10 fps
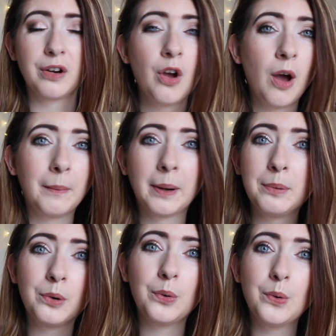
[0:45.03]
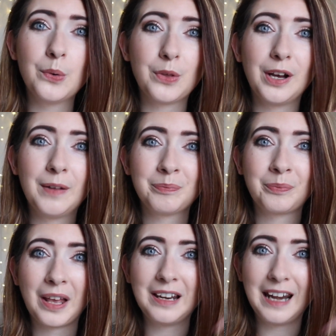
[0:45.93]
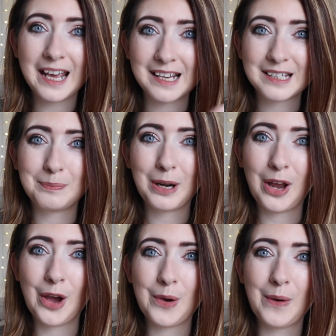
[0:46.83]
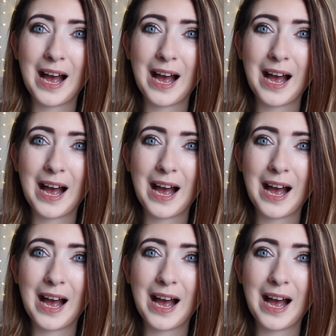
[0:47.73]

I'm going to put all the links below